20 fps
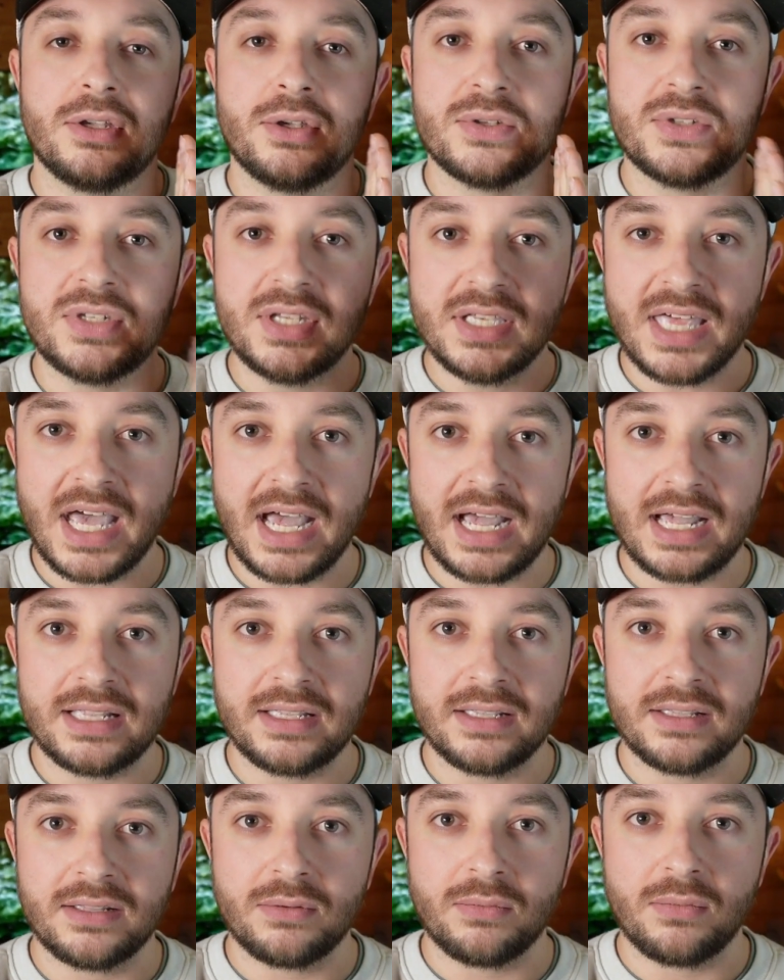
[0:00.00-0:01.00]
You see
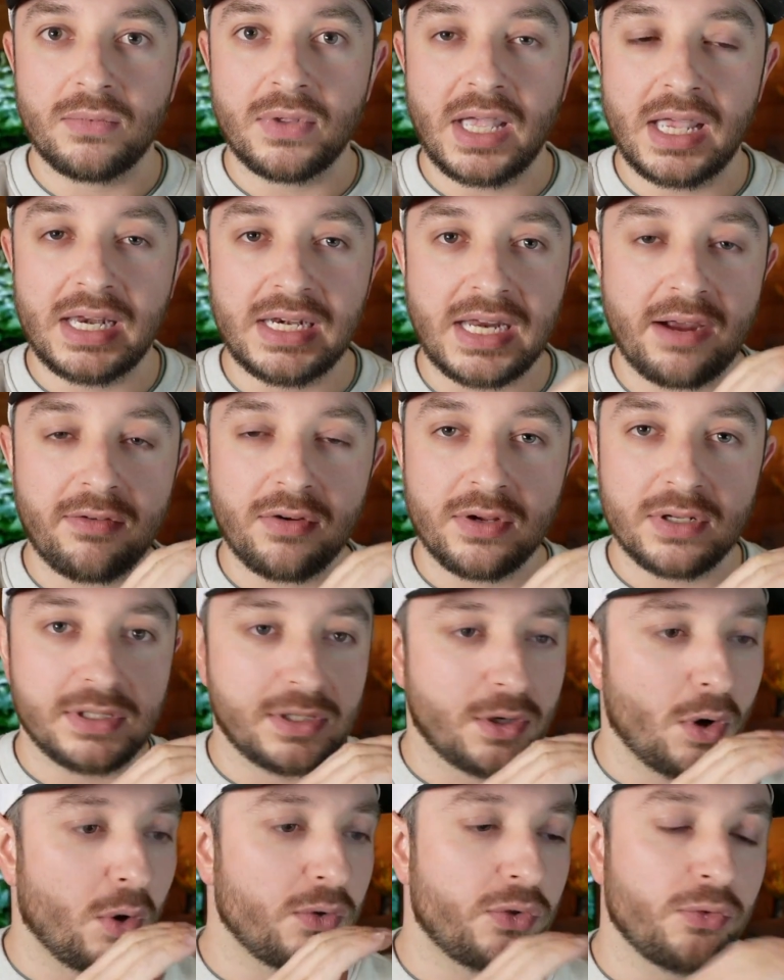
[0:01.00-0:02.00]
that
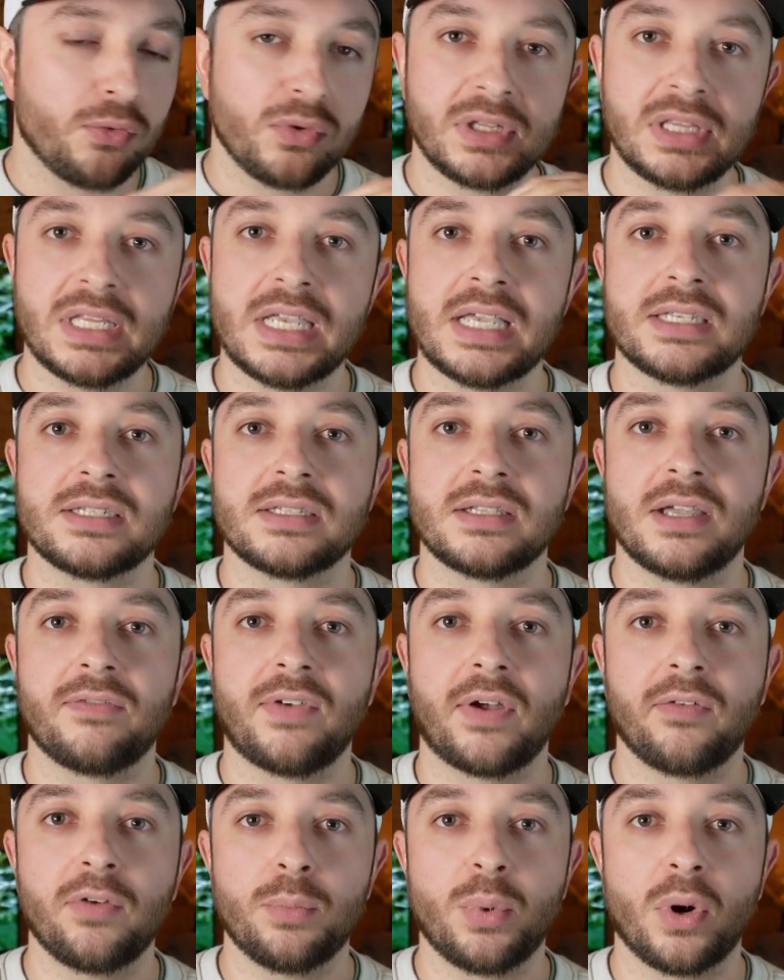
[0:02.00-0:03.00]
and go through the list
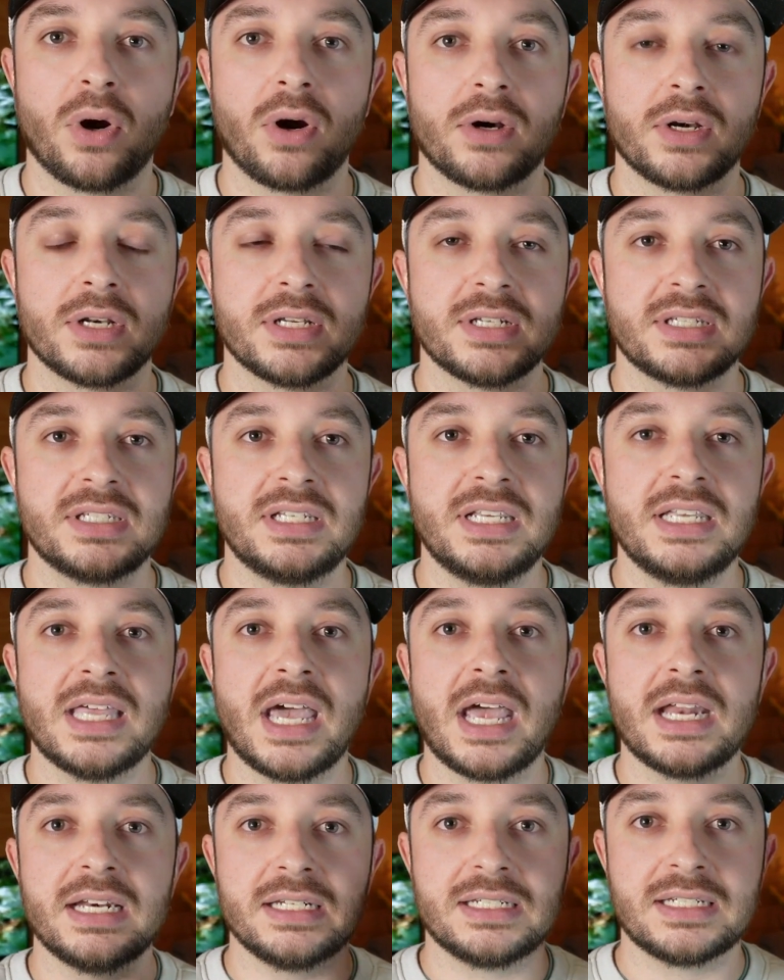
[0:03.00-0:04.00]
of every part and see
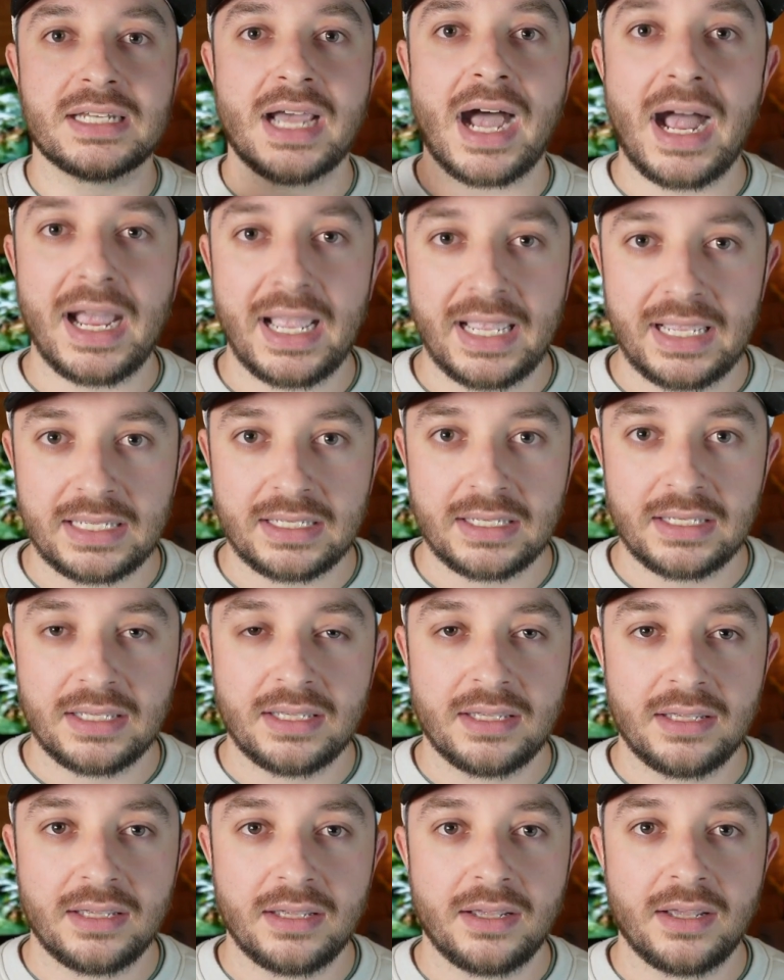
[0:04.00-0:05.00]
that dying
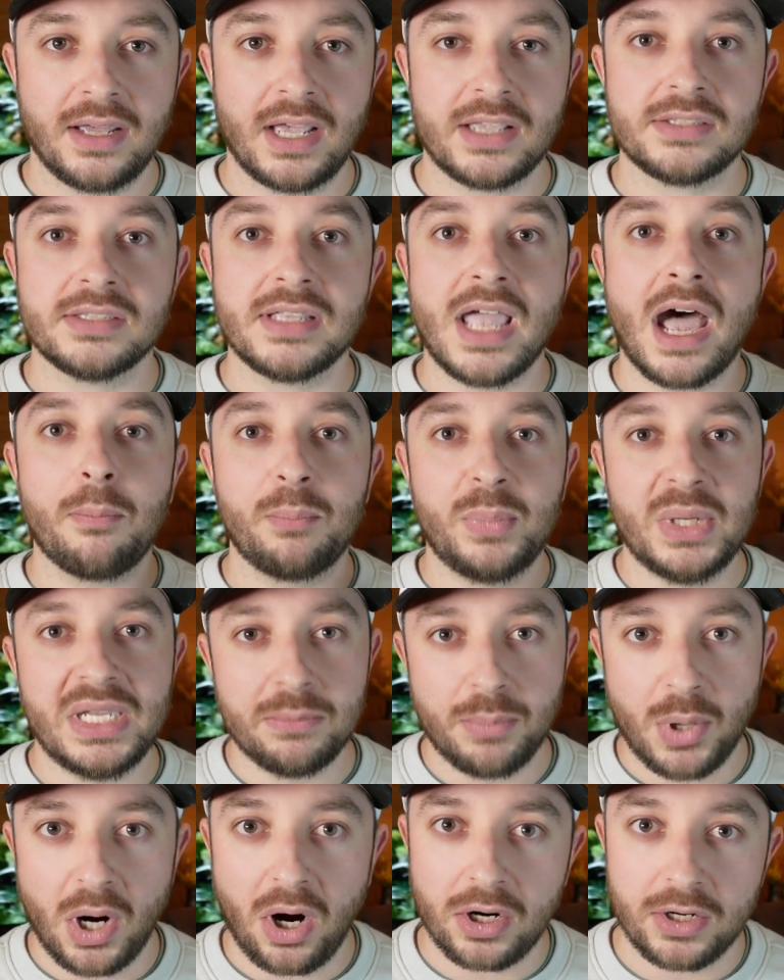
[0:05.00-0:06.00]
as not
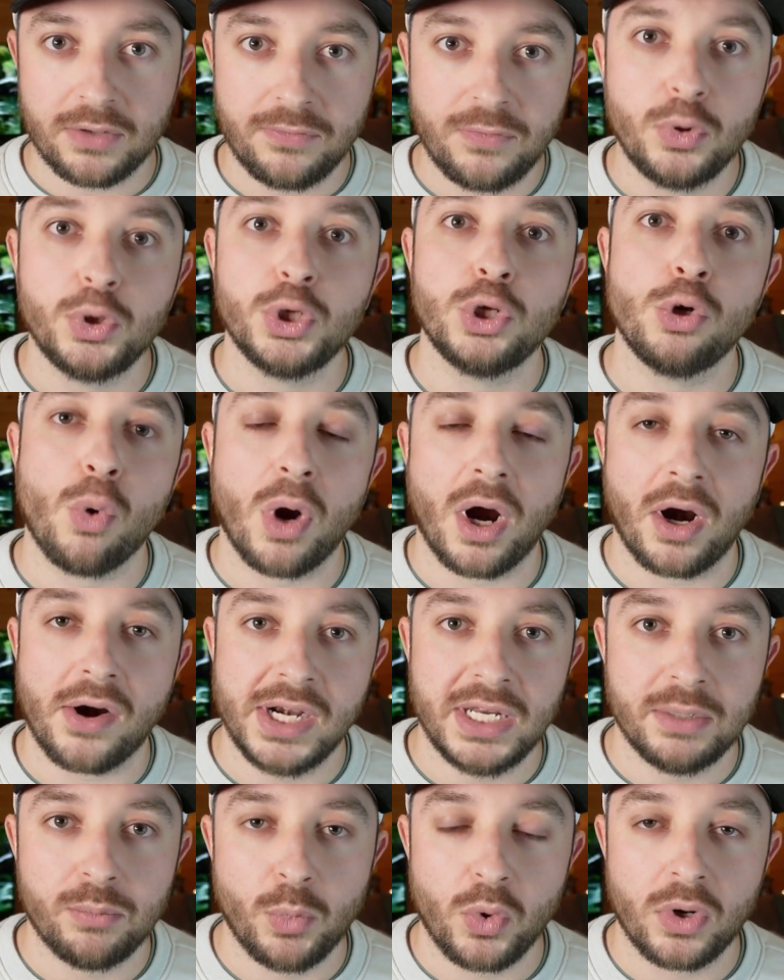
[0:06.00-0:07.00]
being part of who you
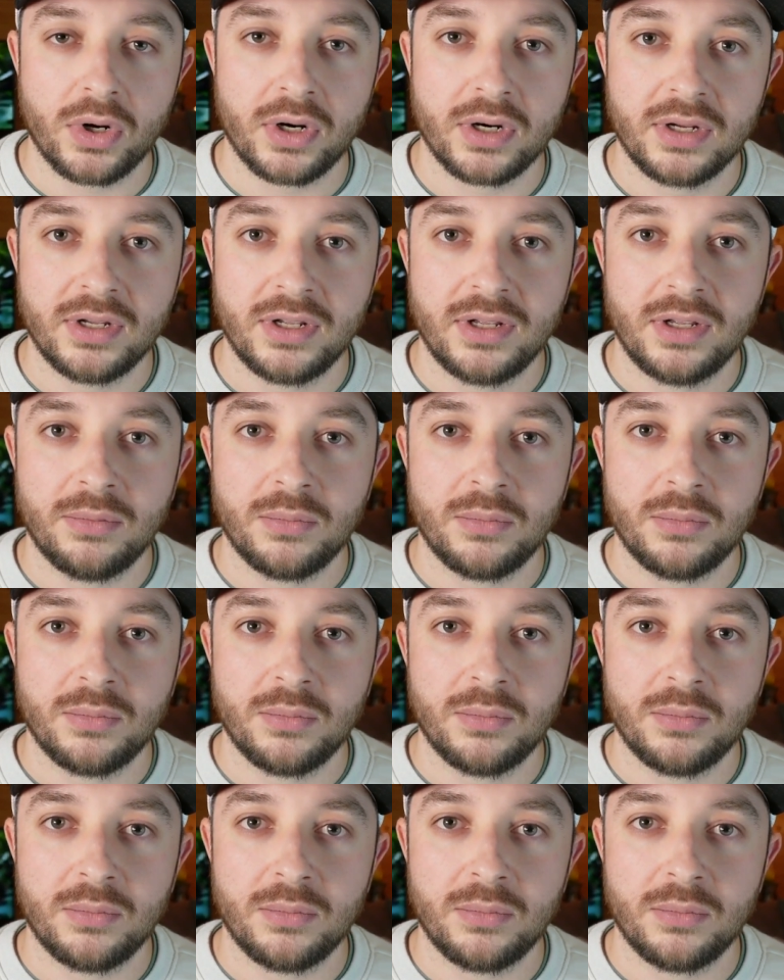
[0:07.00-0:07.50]
are anymore.